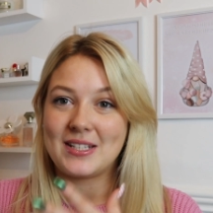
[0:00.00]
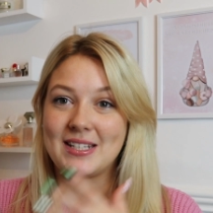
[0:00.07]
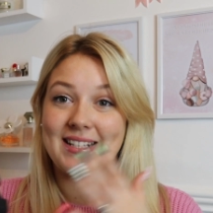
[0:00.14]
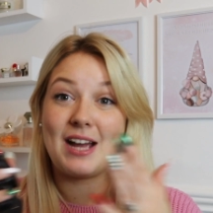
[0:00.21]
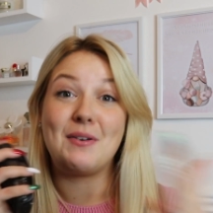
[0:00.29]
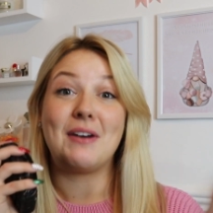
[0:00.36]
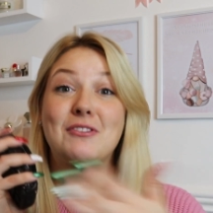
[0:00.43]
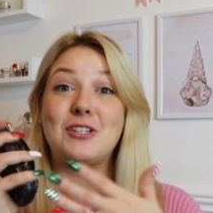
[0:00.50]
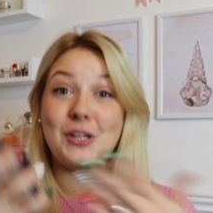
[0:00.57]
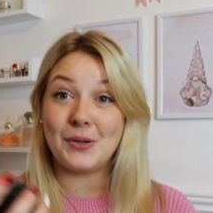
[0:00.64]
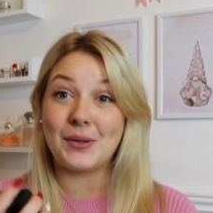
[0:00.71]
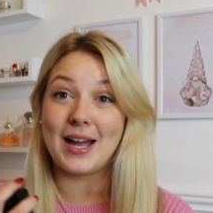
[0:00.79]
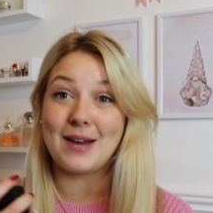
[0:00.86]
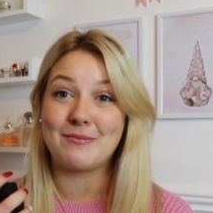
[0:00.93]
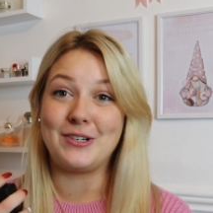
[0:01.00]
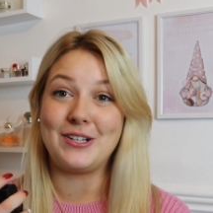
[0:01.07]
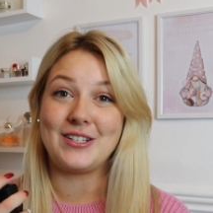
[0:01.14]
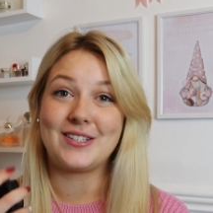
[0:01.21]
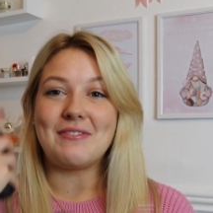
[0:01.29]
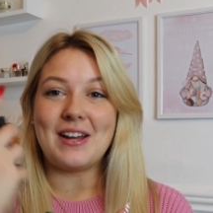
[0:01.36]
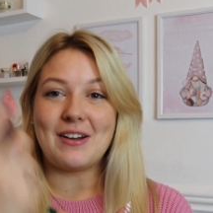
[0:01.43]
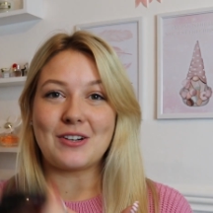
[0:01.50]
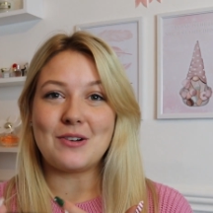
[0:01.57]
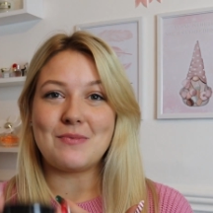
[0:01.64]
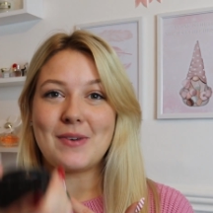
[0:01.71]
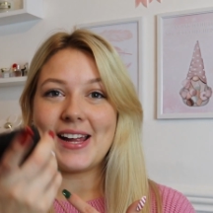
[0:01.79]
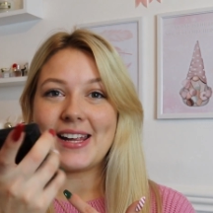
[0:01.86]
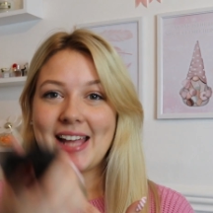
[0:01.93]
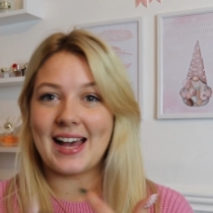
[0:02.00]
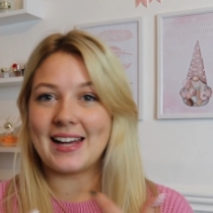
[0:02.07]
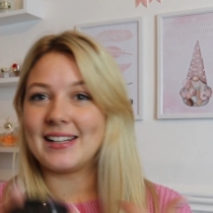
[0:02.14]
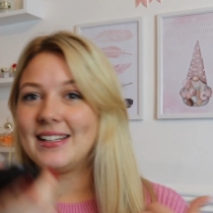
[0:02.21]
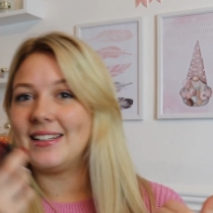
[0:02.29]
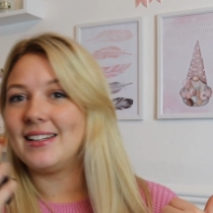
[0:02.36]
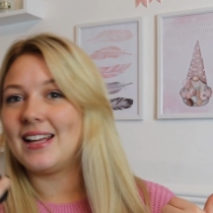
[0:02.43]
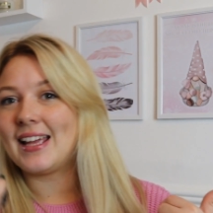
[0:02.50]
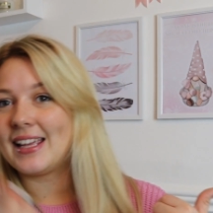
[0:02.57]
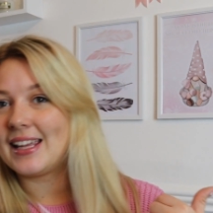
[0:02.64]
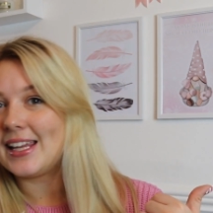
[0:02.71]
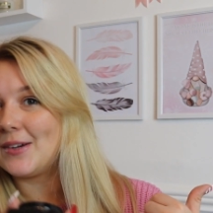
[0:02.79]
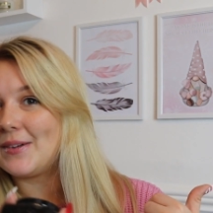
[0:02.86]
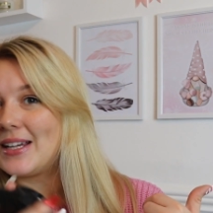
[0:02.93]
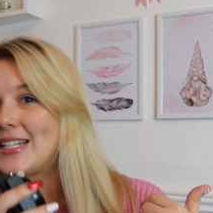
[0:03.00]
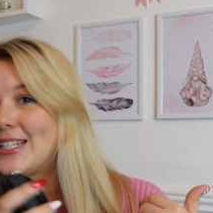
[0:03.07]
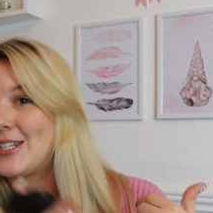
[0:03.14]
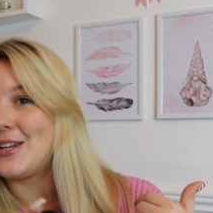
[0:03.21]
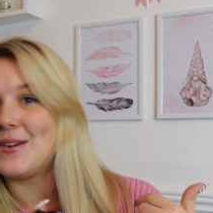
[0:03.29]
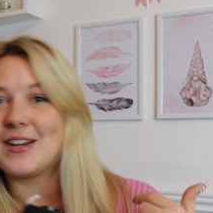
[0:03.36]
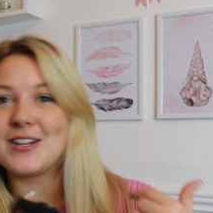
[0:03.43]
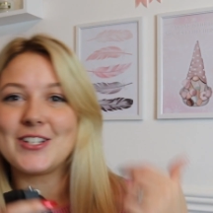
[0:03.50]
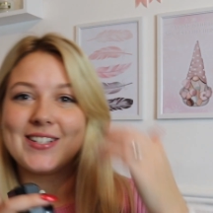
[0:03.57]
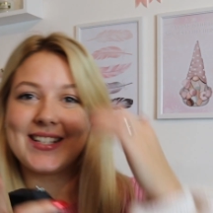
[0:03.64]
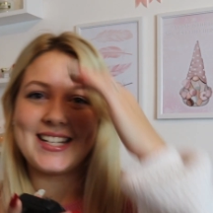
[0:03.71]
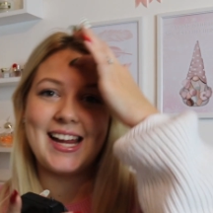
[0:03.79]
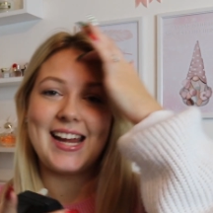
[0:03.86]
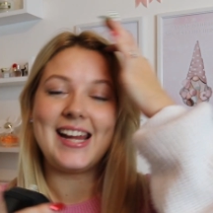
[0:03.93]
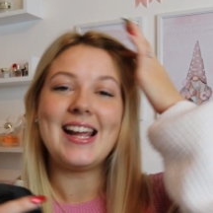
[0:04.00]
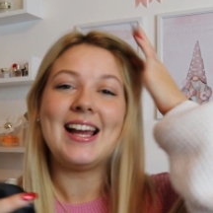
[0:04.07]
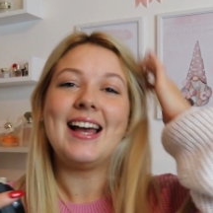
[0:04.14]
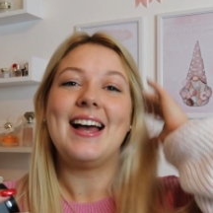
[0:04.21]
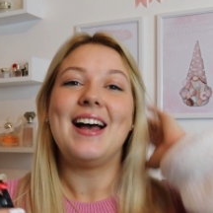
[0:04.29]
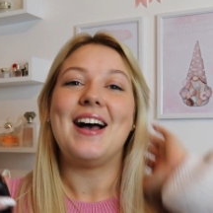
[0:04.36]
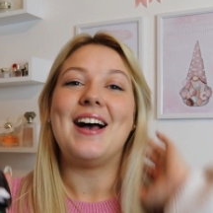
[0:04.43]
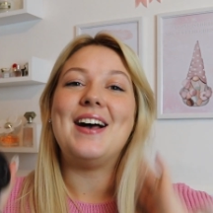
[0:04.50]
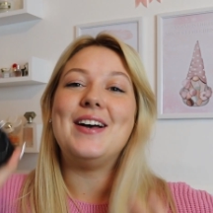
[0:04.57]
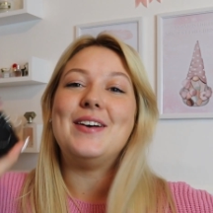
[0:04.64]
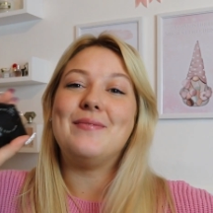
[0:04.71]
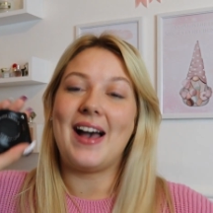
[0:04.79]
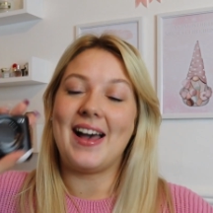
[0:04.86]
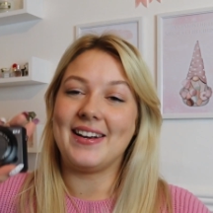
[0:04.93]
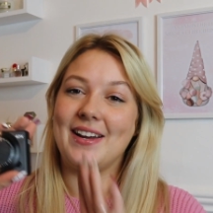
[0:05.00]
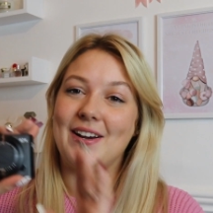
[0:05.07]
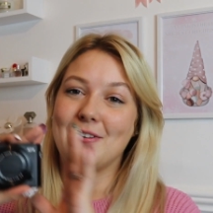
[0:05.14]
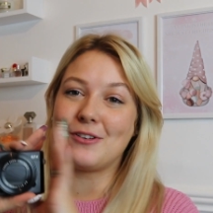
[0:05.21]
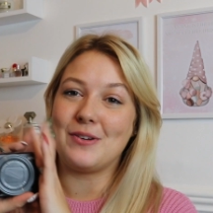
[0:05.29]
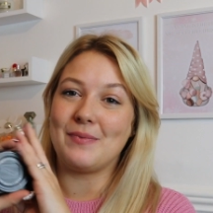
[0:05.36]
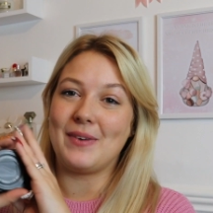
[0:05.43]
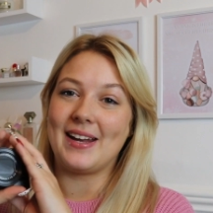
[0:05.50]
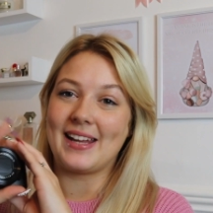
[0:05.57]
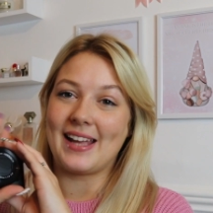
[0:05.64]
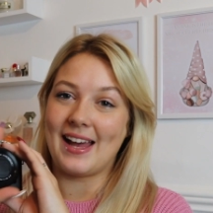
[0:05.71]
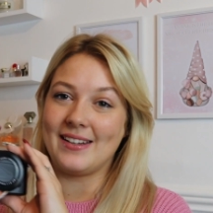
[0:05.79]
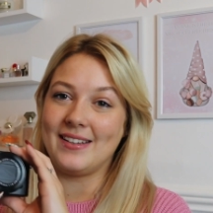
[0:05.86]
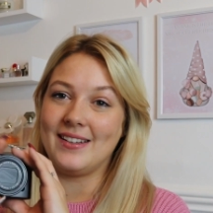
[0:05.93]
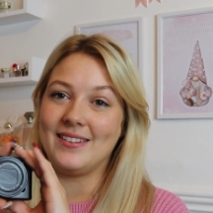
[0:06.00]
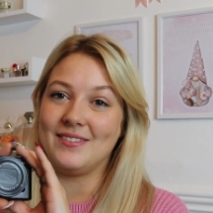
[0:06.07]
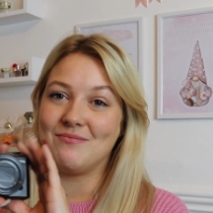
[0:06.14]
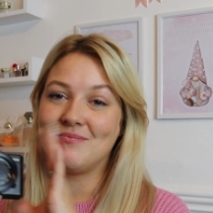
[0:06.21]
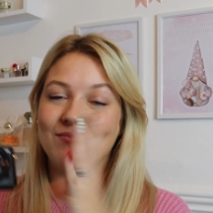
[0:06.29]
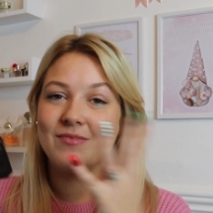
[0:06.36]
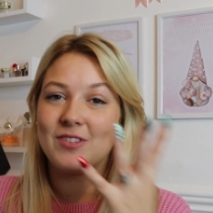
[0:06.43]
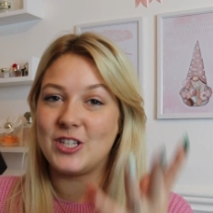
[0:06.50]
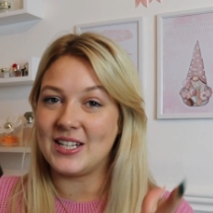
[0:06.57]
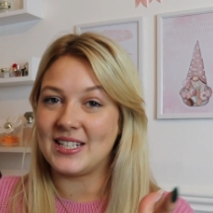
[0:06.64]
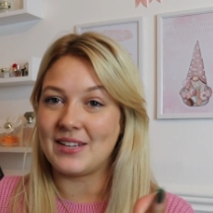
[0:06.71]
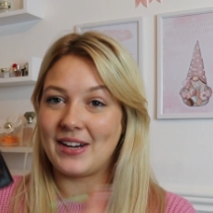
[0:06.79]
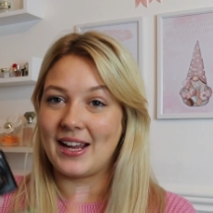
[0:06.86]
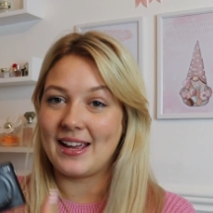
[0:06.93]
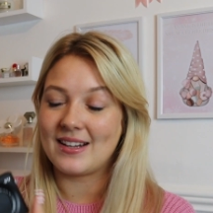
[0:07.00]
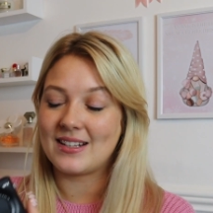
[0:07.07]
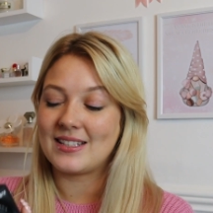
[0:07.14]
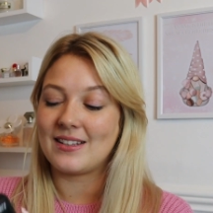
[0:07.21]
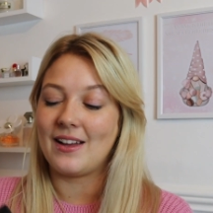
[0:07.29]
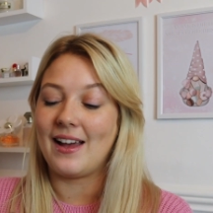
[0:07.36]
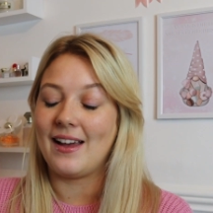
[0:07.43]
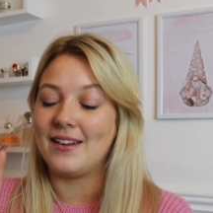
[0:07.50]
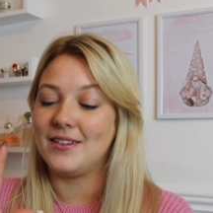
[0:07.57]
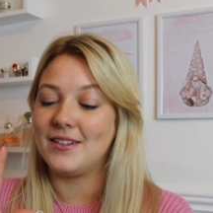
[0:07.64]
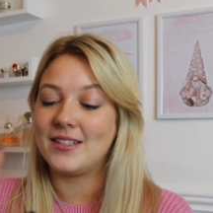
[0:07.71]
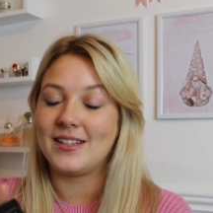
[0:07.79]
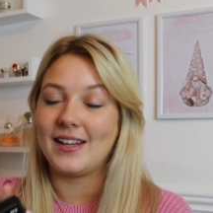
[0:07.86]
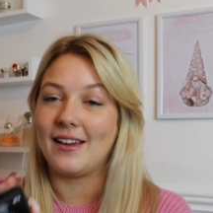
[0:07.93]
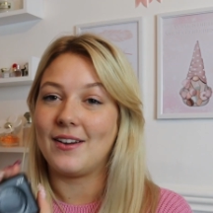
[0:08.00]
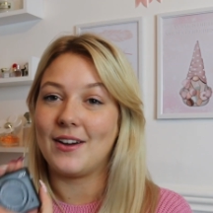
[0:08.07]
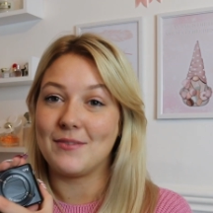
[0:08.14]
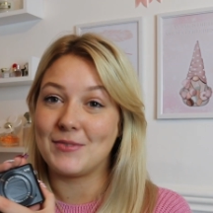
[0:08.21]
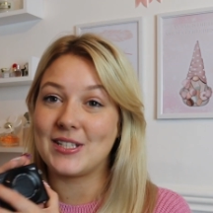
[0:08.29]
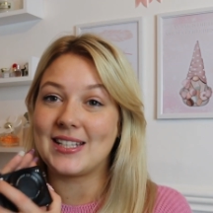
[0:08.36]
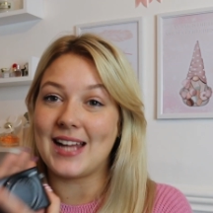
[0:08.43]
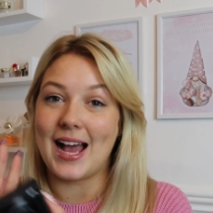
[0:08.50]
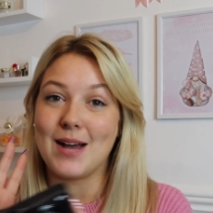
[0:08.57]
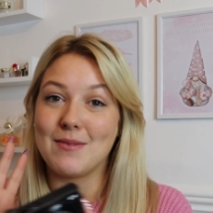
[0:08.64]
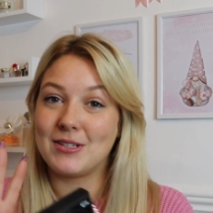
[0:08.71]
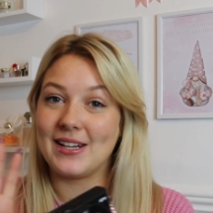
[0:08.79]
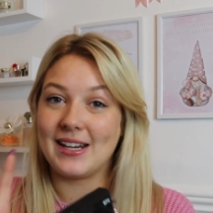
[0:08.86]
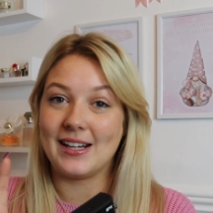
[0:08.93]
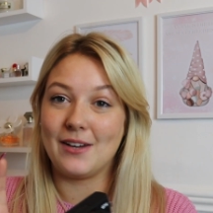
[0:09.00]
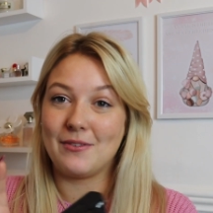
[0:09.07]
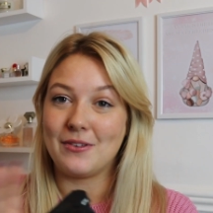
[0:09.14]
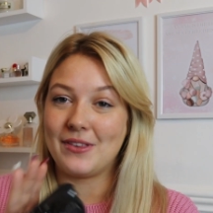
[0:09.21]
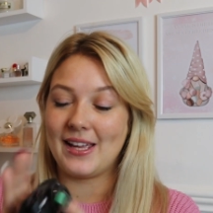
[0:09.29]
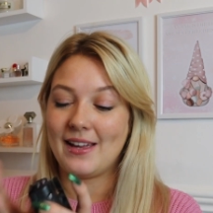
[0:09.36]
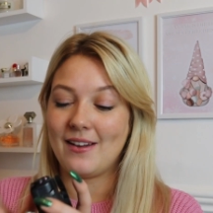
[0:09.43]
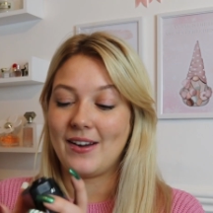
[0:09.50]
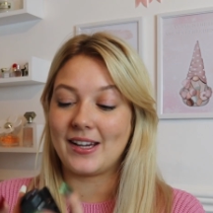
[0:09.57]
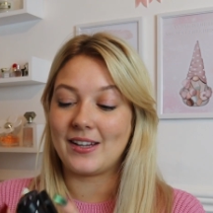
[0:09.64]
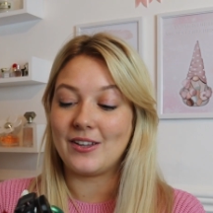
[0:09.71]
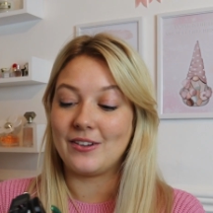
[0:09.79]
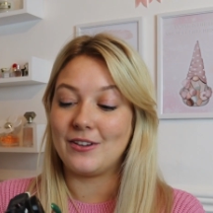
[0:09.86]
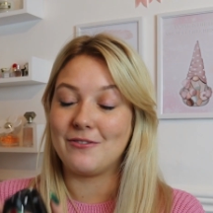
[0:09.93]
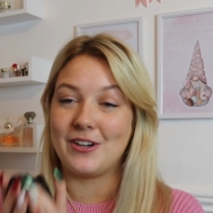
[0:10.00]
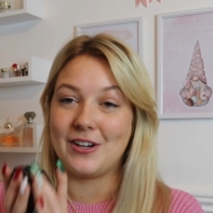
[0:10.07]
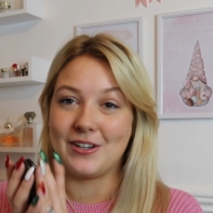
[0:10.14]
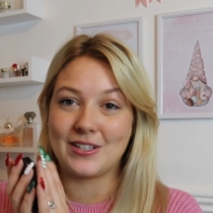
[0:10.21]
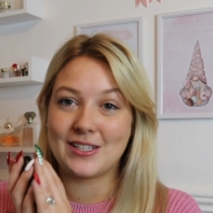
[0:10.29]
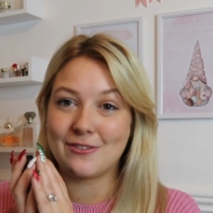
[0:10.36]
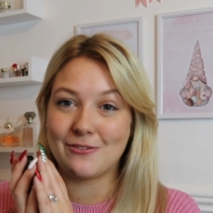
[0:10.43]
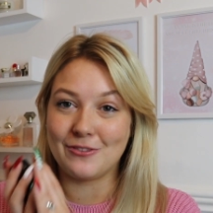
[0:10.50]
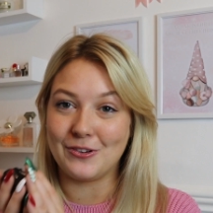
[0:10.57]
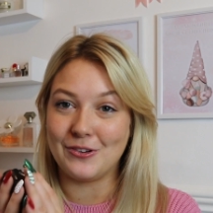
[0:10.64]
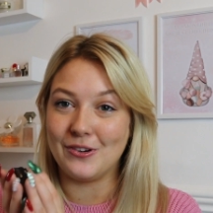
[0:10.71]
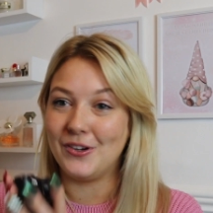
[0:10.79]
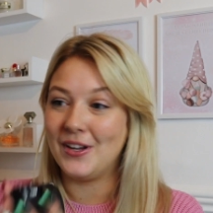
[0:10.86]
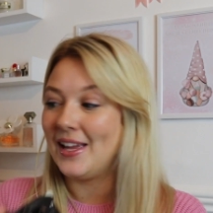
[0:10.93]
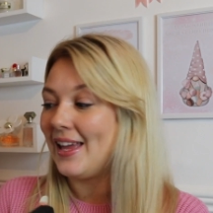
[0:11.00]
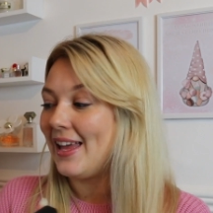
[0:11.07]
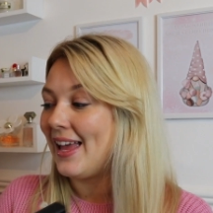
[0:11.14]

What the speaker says: able to now have two cameras. I've now got my Canon EOS 200D, and now I've got my Canon G7X, and yeah, I'm just absolutely in love with it. I couldn't have asked for